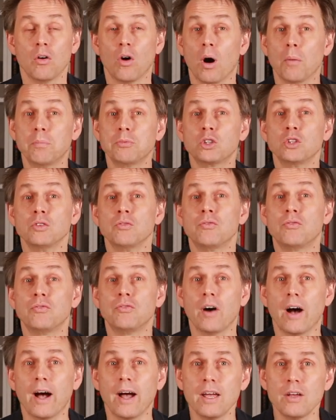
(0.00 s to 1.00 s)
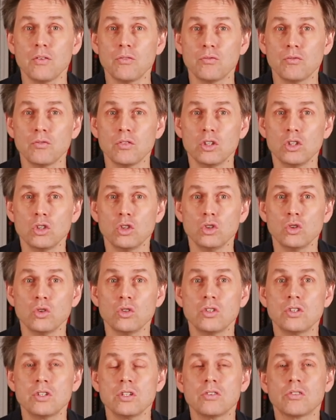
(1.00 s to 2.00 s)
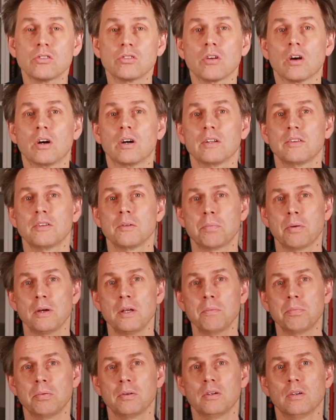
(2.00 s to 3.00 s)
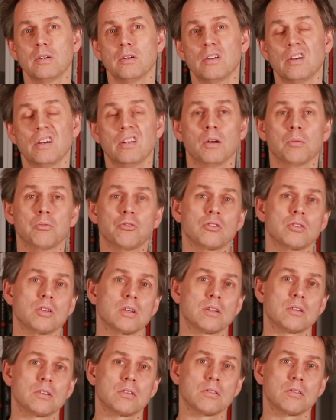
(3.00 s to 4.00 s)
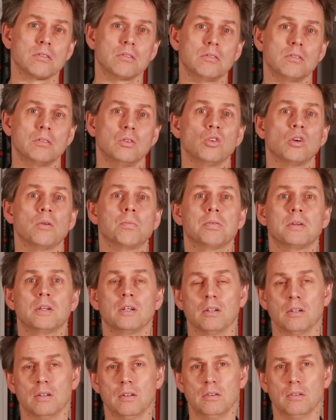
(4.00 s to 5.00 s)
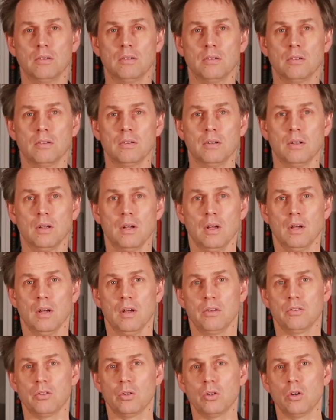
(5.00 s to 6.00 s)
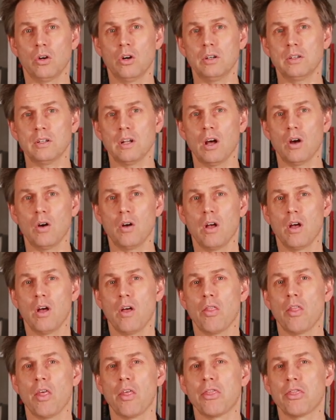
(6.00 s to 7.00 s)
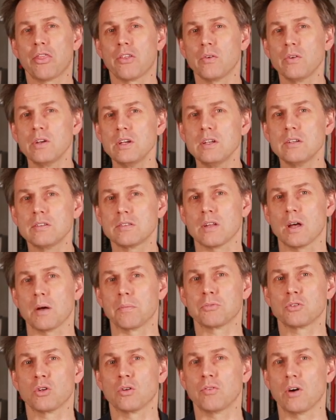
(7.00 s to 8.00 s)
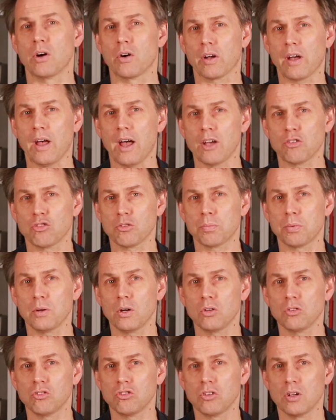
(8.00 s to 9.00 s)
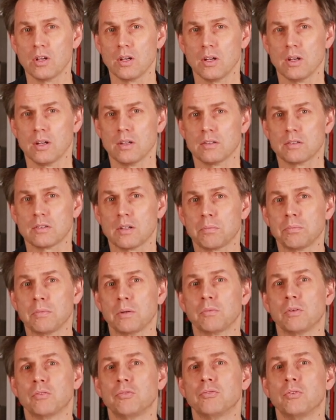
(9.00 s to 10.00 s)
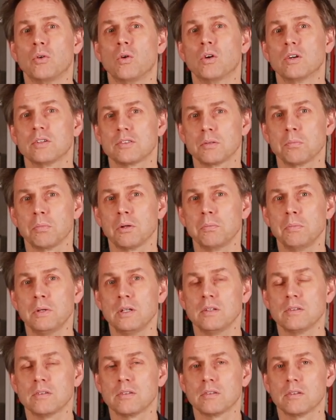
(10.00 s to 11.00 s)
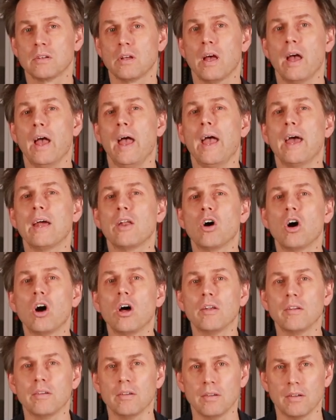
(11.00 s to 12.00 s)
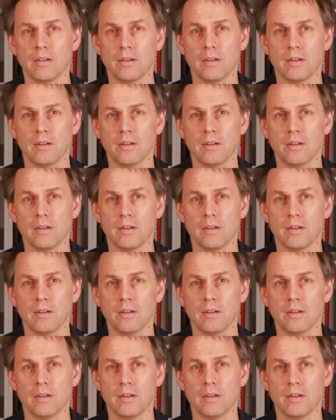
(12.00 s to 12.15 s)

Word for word: Option five, you discard the paper. And option six, you appeal. So you heard now the three steps of our cash approach. Step number four simply means head on.